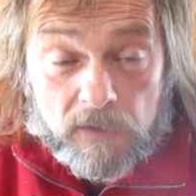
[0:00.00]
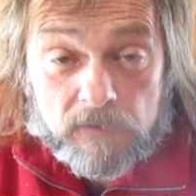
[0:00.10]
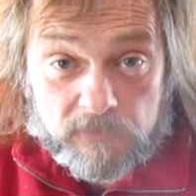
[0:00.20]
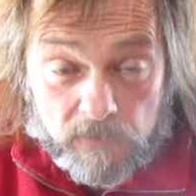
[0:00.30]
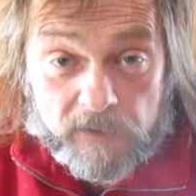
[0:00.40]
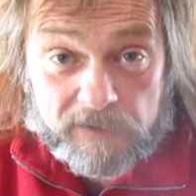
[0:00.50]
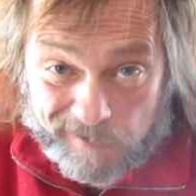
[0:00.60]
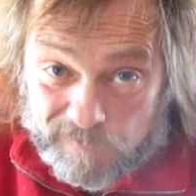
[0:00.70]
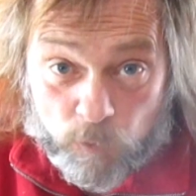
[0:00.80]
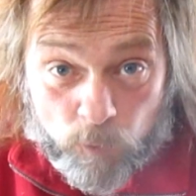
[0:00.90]
until I
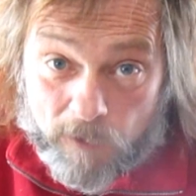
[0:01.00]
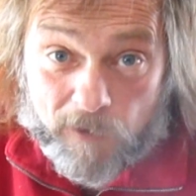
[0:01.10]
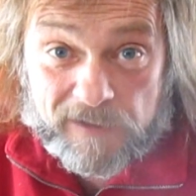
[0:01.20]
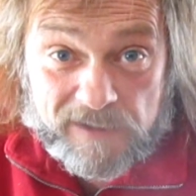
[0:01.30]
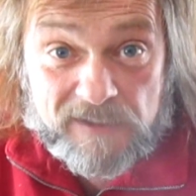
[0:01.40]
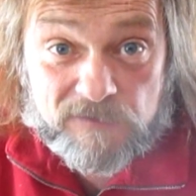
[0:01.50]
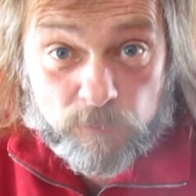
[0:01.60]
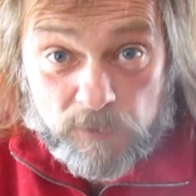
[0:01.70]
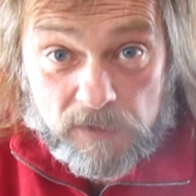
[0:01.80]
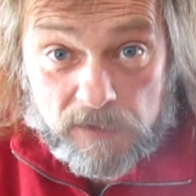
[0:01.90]
get to where I need to
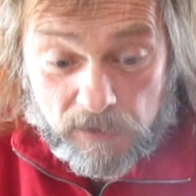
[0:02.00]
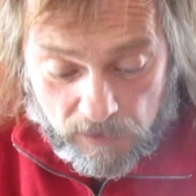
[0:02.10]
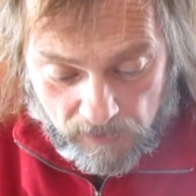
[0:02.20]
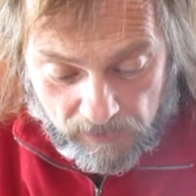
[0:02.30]
be